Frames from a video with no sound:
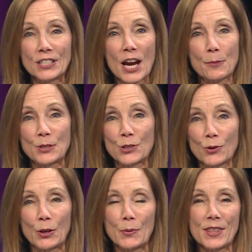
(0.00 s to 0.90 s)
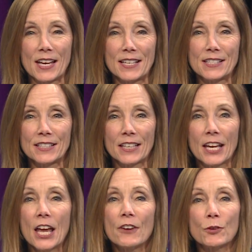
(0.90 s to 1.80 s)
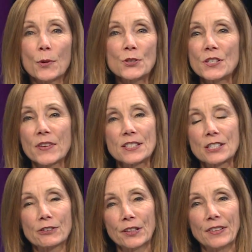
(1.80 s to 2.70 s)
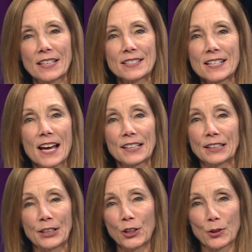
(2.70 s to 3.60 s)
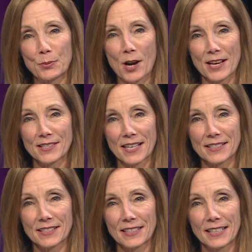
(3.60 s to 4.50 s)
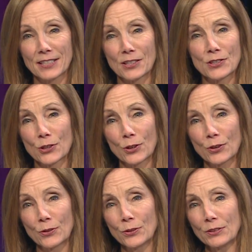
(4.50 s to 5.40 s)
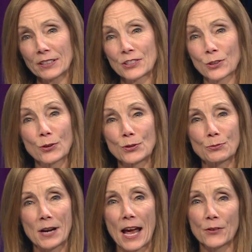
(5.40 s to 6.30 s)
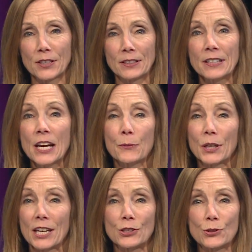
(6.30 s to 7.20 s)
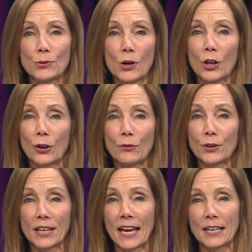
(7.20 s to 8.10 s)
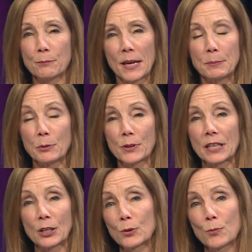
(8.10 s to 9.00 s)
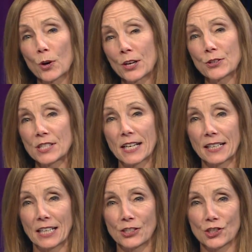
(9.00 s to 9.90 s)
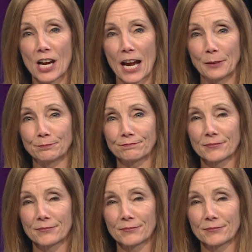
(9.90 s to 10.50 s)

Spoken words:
Tom's story with us. For most of us, grieving is not a linear process. It's a circle, it circles around, and we get to do it all over again, and maybe with a little more understanding each time.